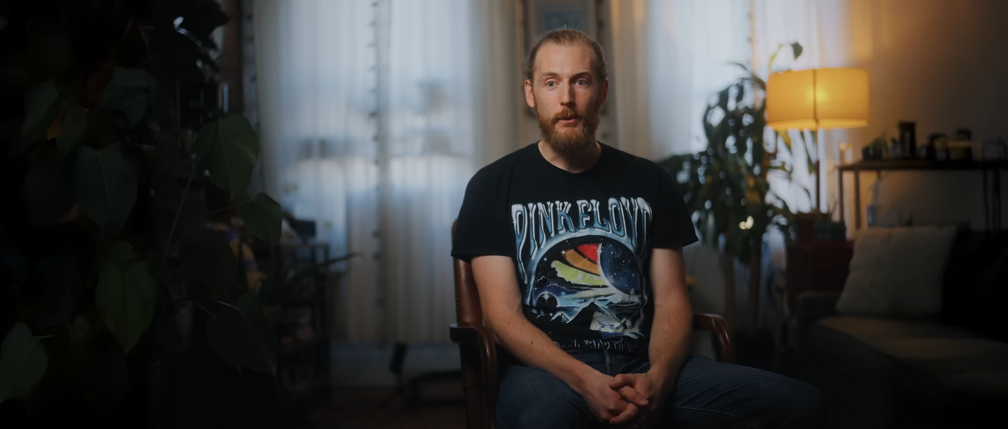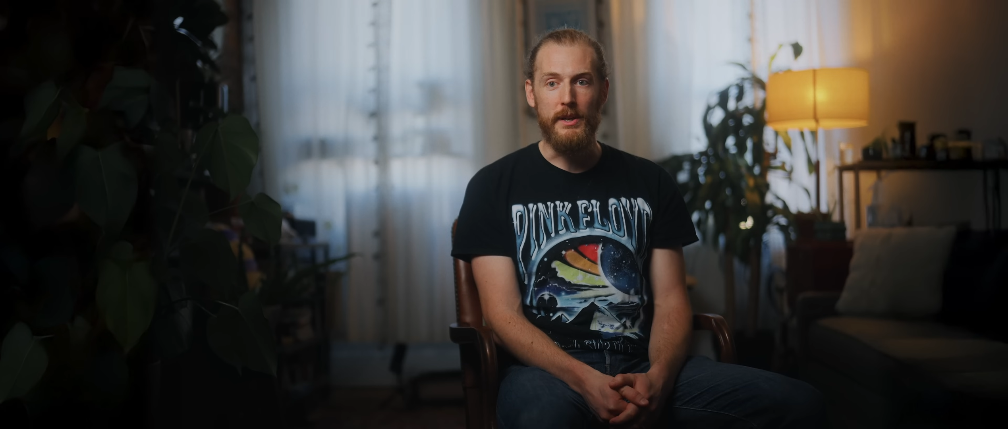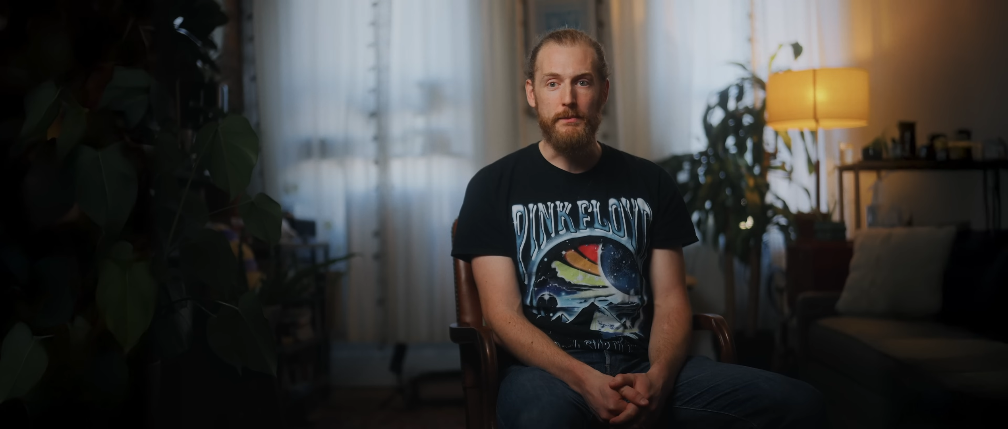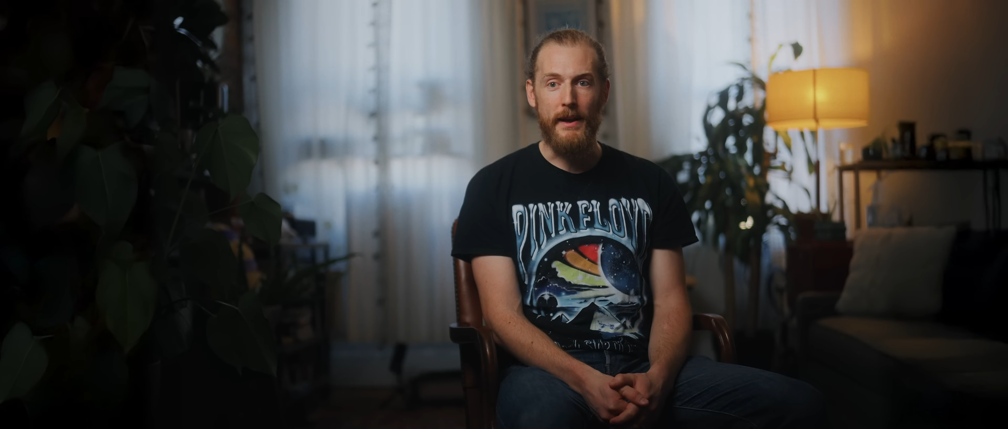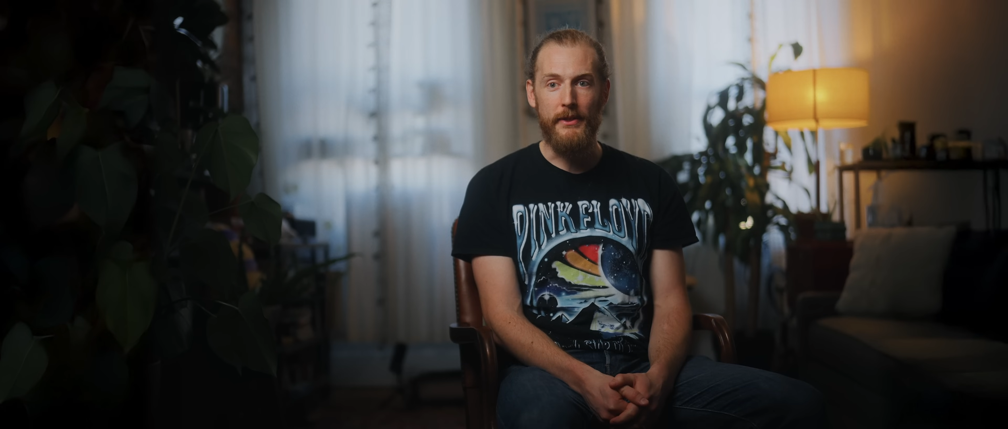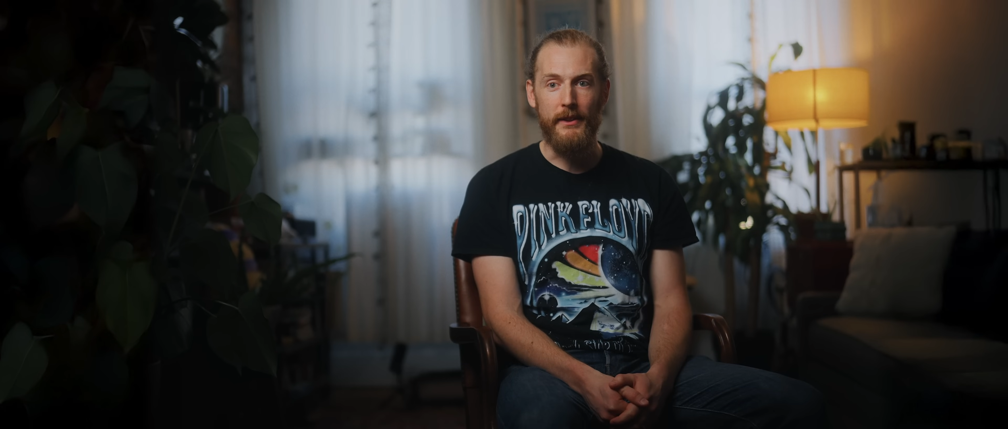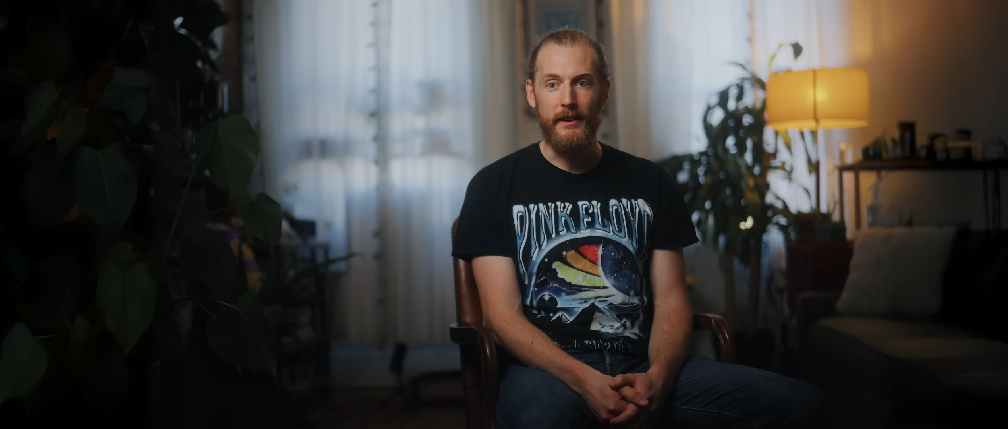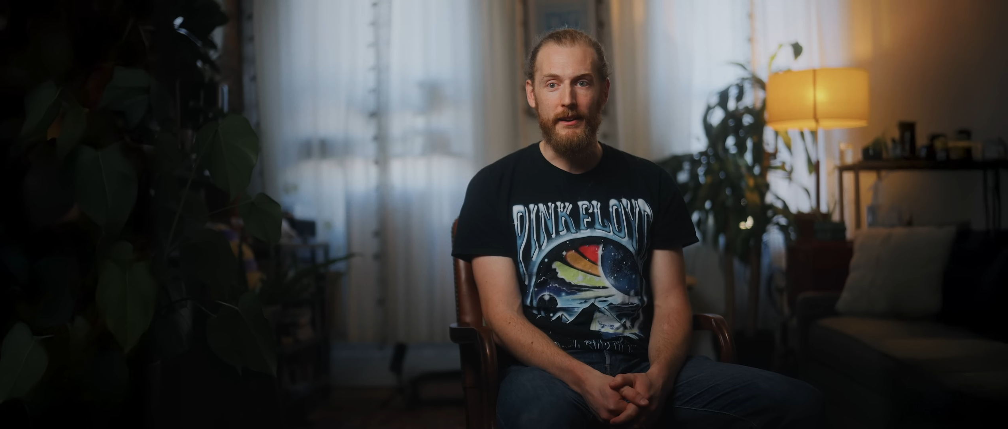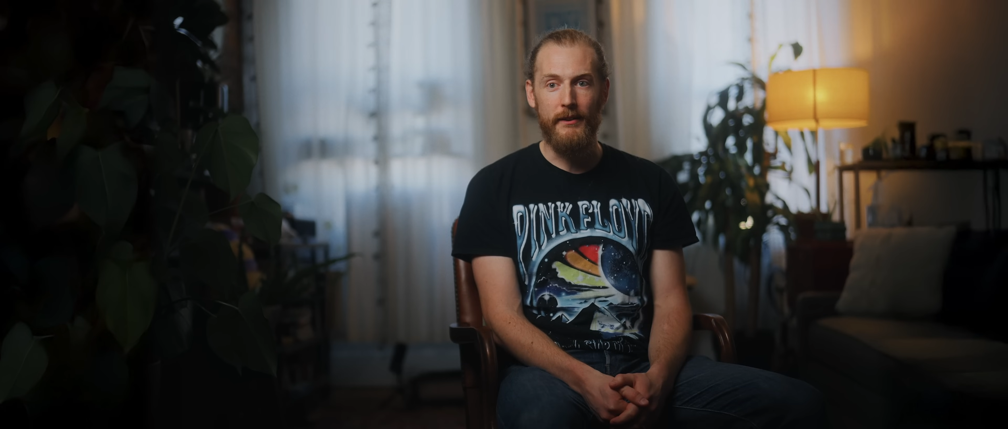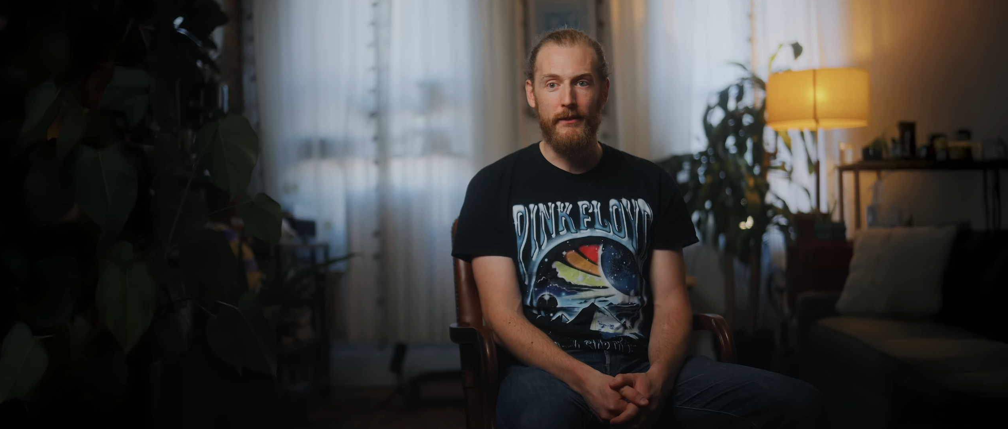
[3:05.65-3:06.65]
which meant
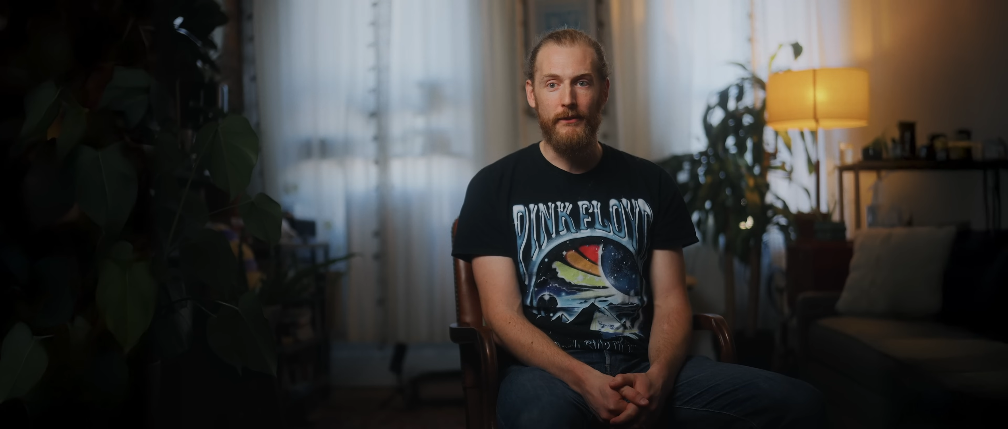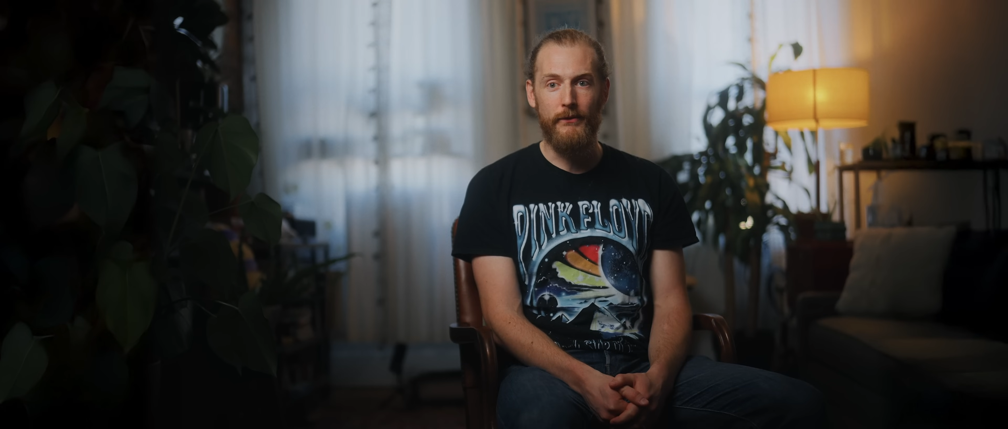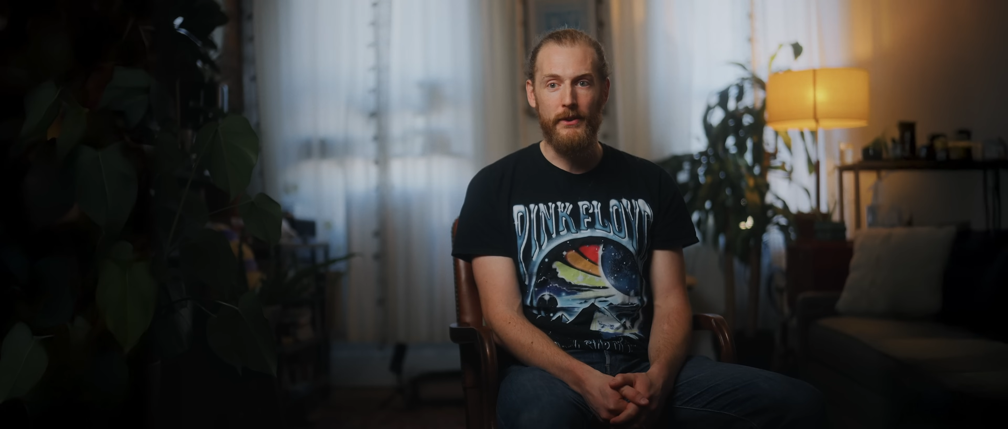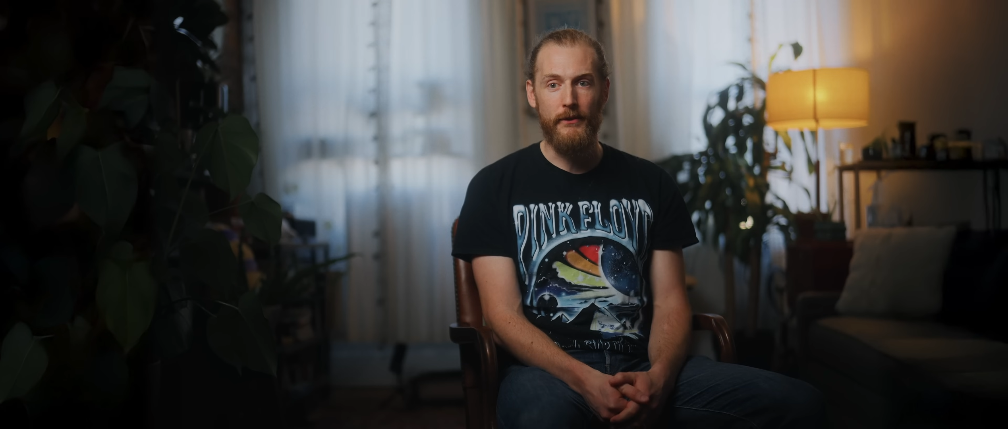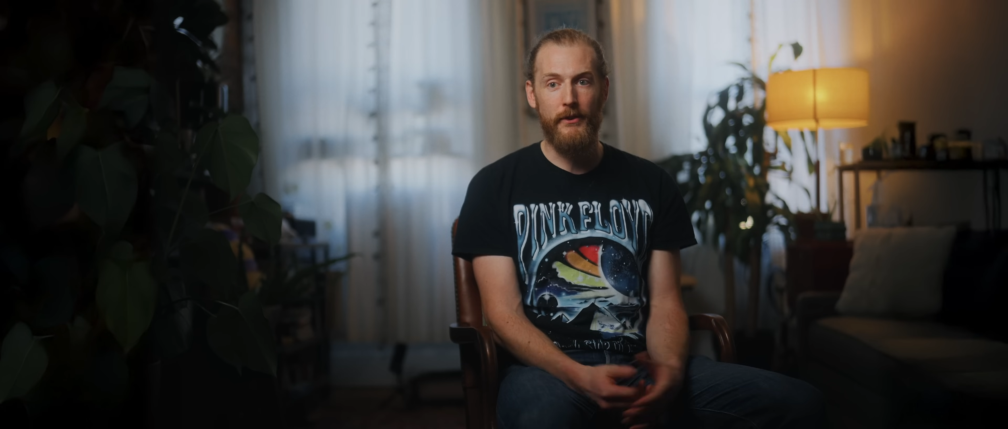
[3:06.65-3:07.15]
that for the